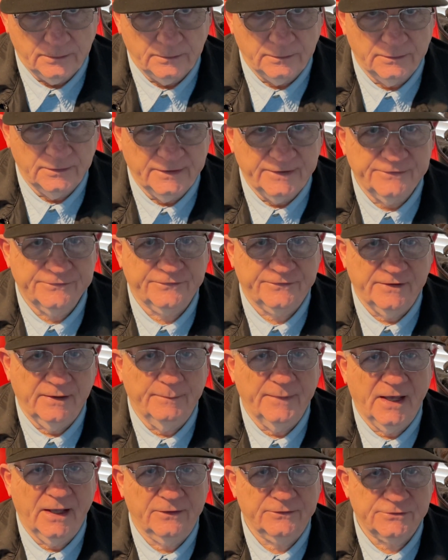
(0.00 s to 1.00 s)
lease them
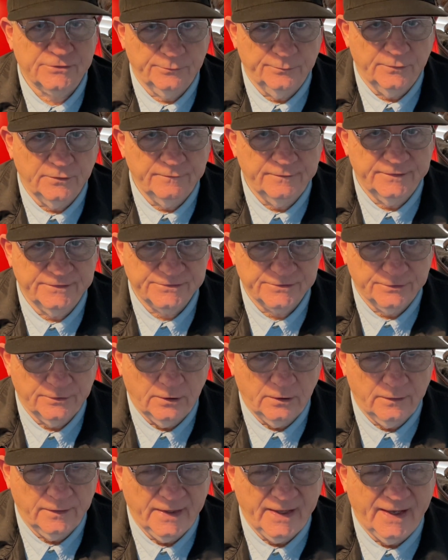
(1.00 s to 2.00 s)
out to movies and
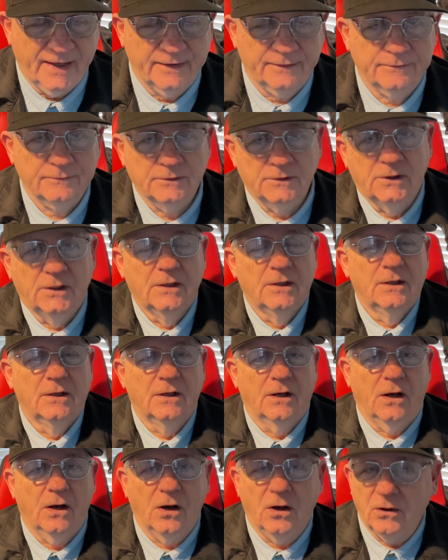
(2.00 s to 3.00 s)
all that.
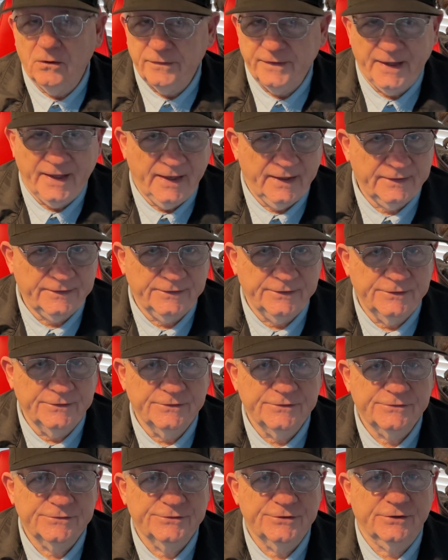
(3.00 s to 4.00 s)
all that
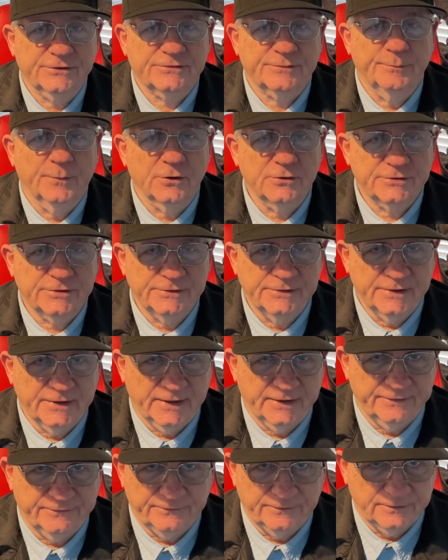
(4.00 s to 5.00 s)
is just
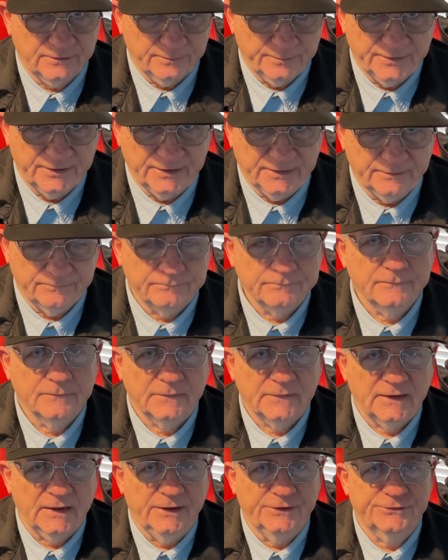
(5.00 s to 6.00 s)
merchandising to me.
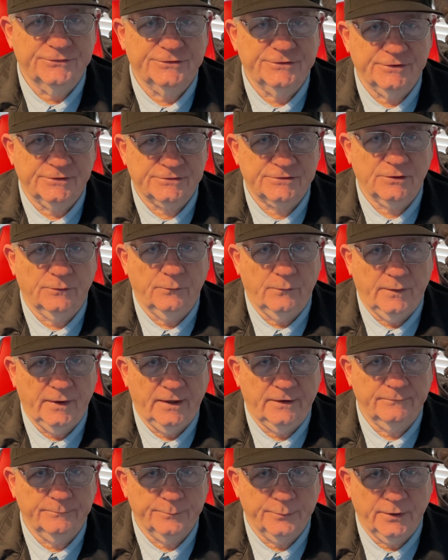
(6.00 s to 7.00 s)
It's just a
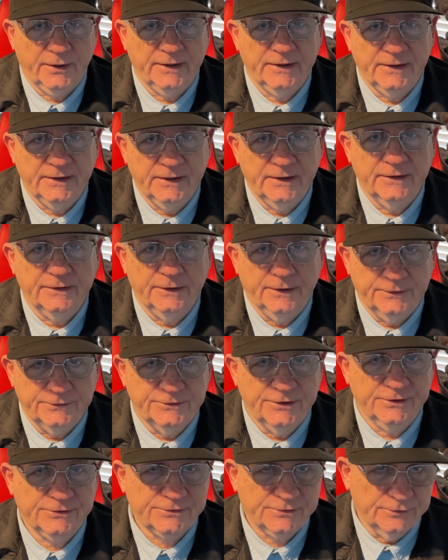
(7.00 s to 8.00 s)
way of bringing in
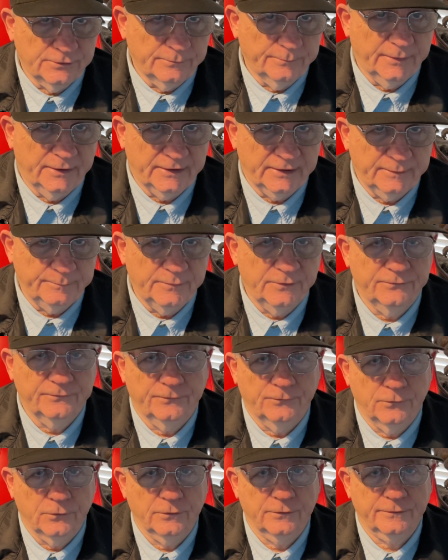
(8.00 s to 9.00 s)
additional money
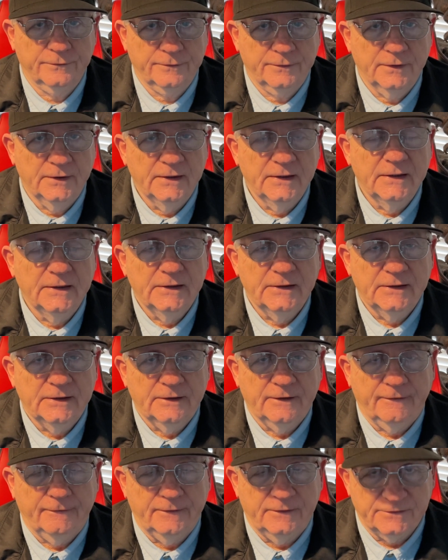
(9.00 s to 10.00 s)
before
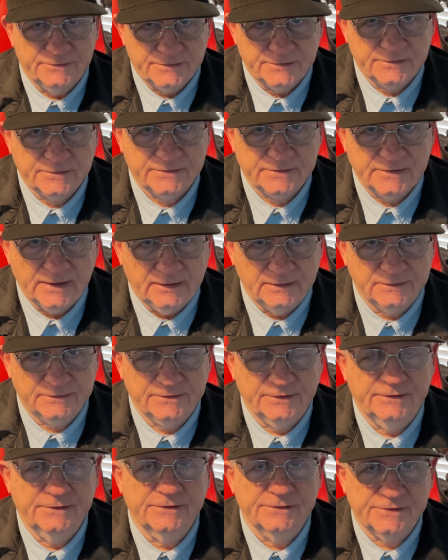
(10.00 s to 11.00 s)
this
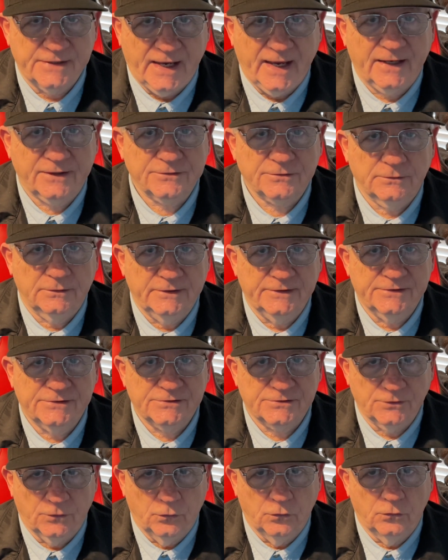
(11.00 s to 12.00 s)
skeleton is actually
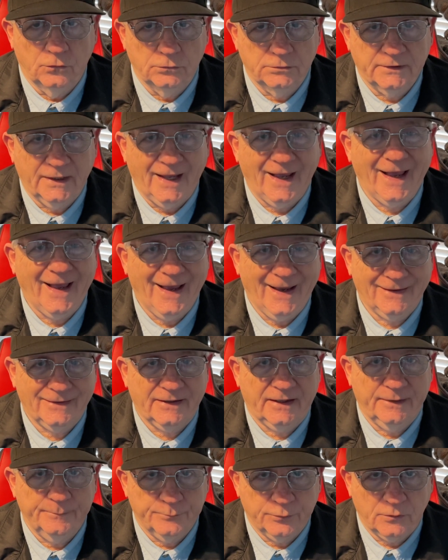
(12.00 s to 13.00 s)
sold at
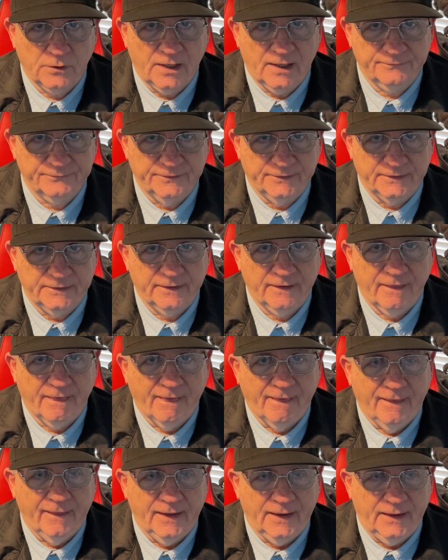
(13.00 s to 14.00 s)
a profit.
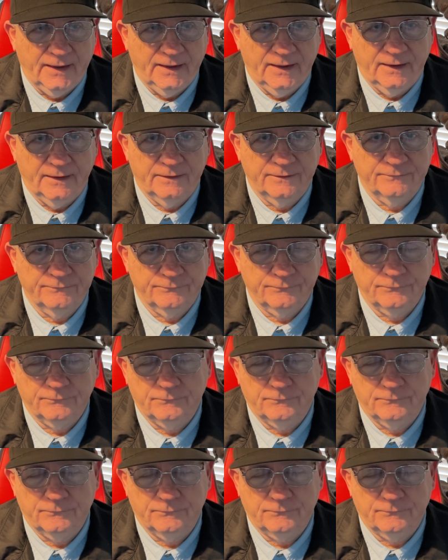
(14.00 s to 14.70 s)
And